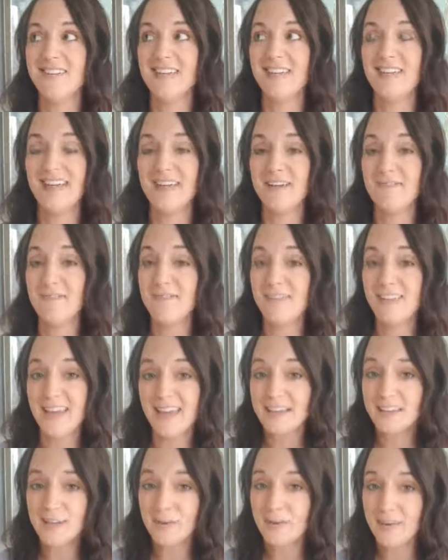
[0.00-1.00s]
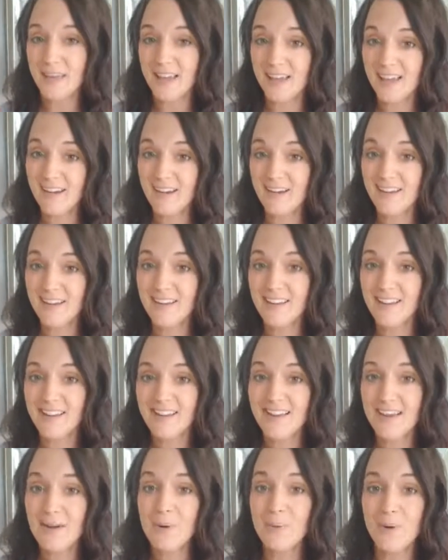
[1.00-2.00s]
if they don't care
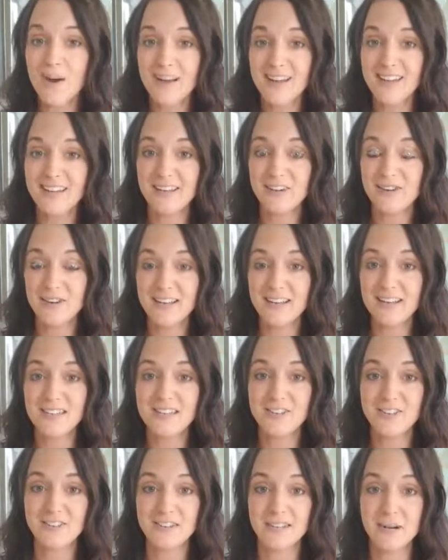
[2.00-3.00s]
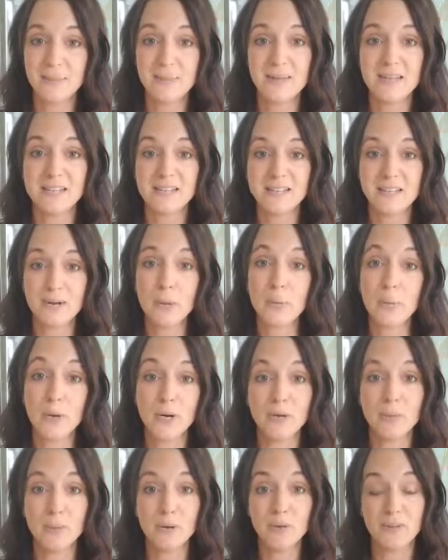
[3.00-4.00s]
what ingredients are in there because they're
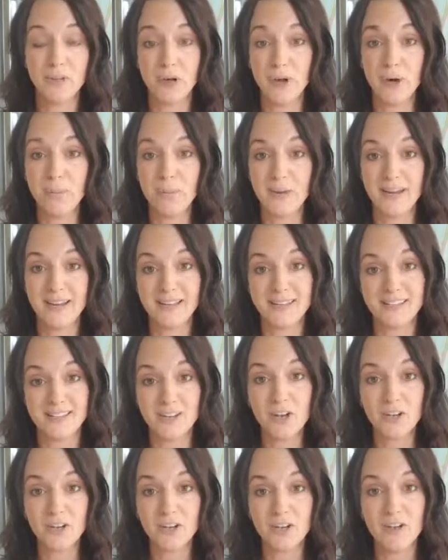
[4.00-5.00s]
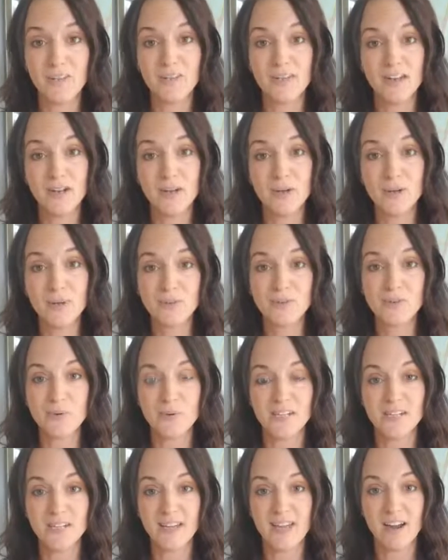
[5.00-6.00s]
worried about the almighty dollar, then who's
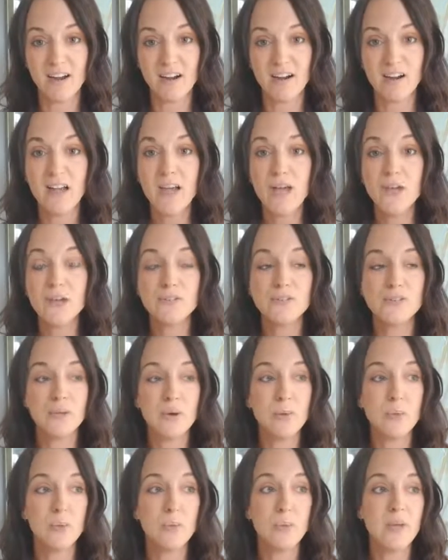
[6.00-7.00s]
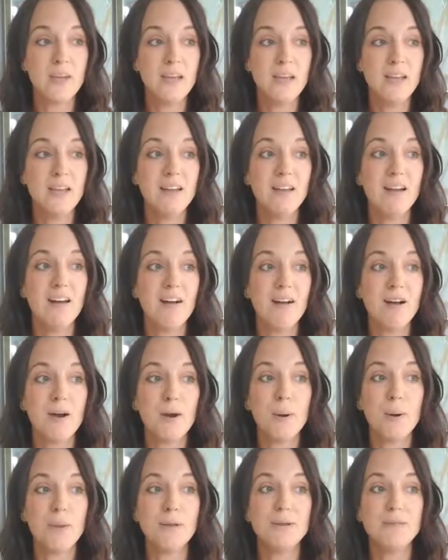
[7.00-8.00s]
going to care? So we
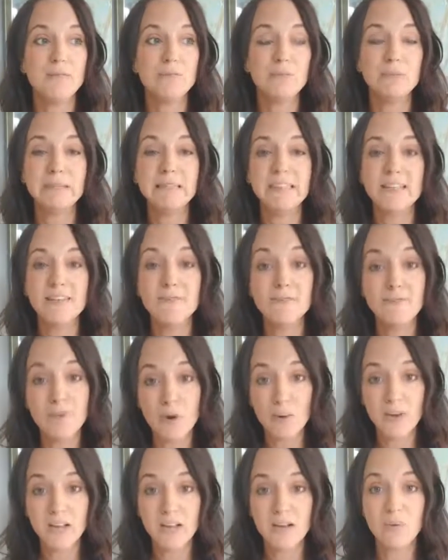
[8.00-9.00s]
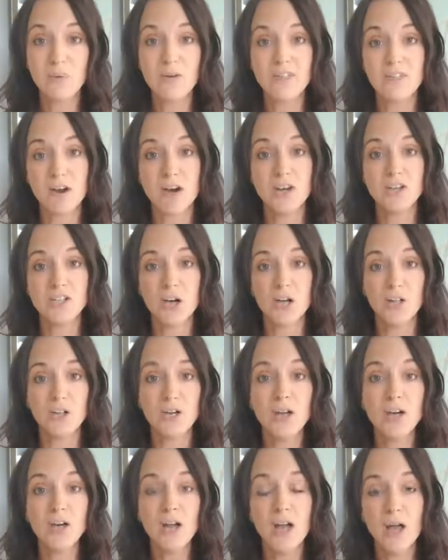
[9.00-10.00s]
are really voting with our
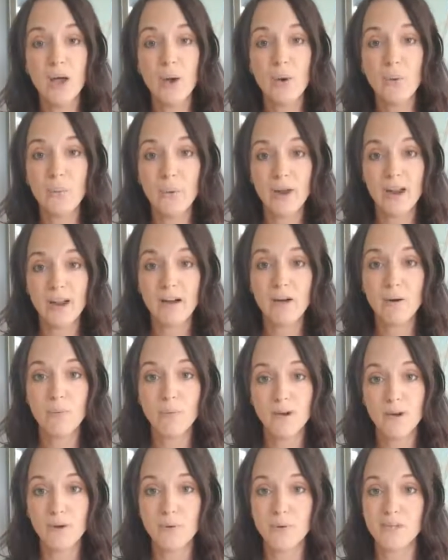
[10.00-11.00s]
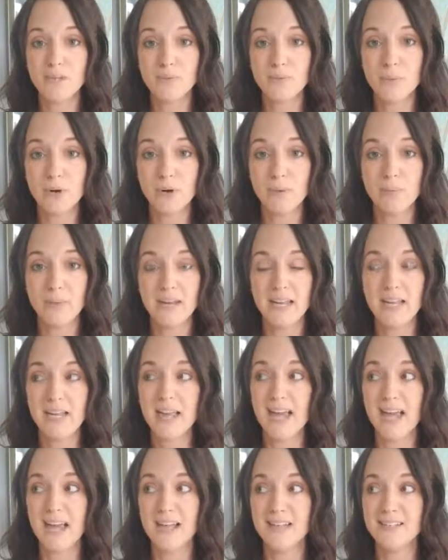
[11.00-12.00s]
dollar where we are going to put our money
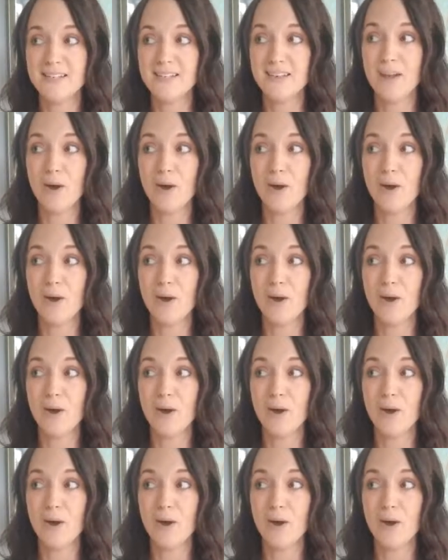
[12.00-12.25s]
and